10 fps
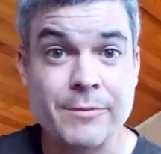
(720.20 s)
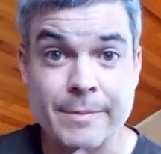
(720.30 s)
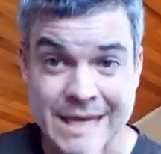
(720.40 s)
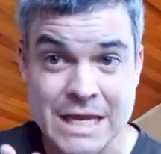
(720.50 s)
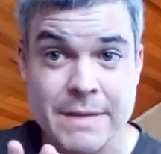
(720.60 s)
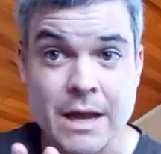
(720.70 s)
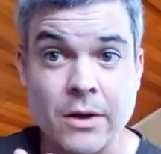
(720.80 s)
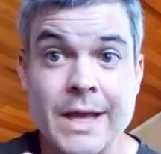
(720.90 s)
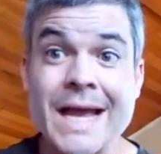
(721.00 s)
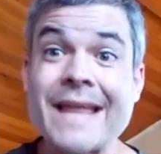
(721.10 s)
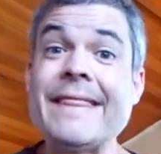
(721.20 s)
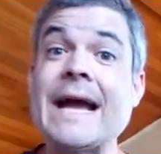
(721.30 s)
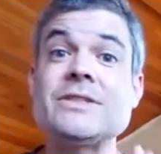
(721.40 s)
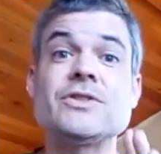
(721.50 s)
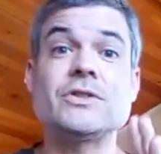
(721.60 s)
in my email.
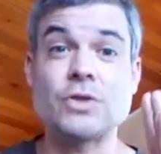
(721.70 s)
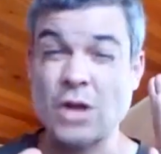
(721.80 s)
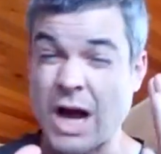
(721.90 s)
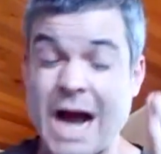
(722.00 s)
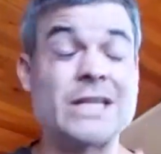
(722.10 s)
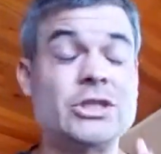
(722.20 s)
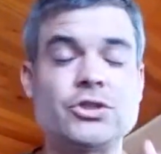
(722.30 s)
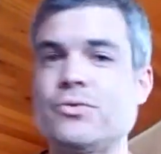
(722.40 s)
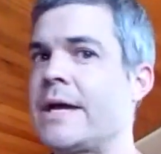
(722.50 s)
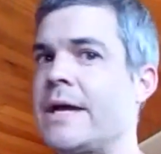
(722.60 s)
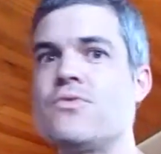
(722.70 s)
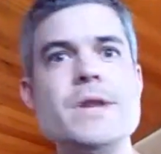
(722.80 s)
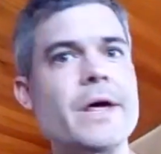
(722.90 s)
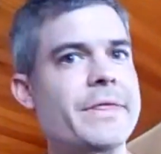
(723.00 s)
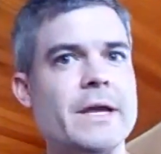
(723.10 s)
And that's the honest truth. I
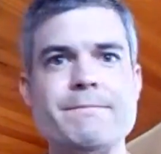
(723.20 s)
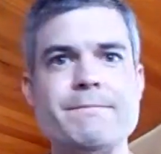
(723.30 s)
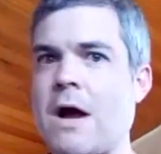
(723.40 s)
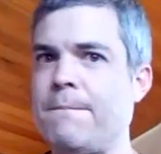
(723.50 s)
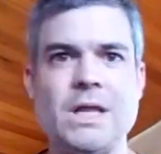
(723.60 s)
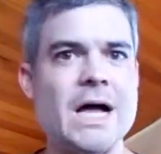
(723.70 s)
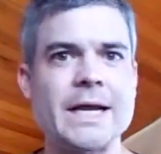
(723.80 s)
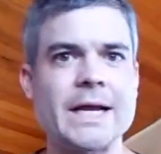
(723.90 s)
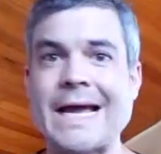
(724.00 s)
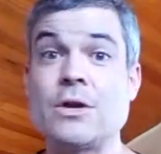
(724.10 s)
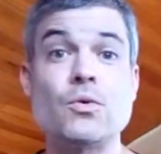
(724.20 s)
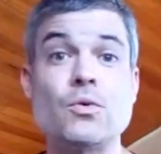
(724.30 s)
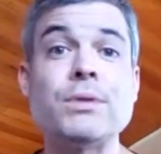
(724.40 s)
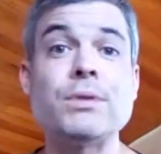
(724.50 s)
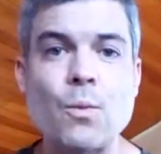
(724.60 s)
knew nothing about blogging. I didn't know what
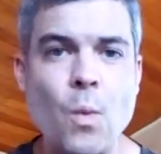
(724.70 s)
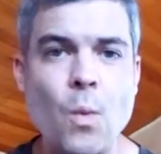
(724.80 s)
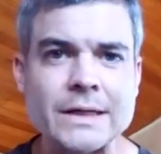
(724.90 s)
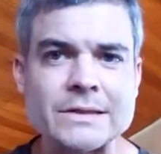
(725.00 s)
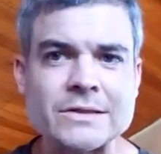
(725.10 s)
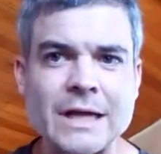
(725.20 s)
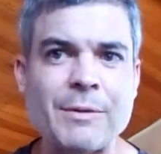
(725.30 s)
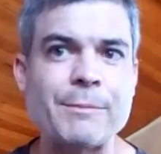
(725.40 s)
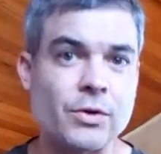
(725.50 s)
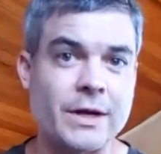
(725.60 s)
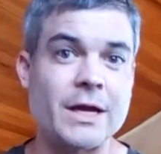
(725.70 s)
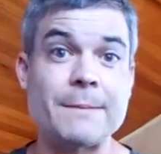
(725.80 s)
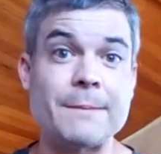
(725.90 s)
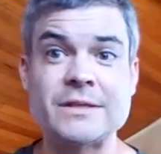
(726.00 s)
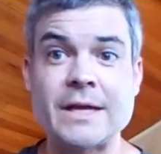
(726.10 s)
a blog was. I remember looking it
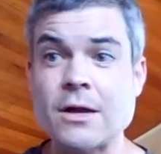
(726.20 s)
up and saying,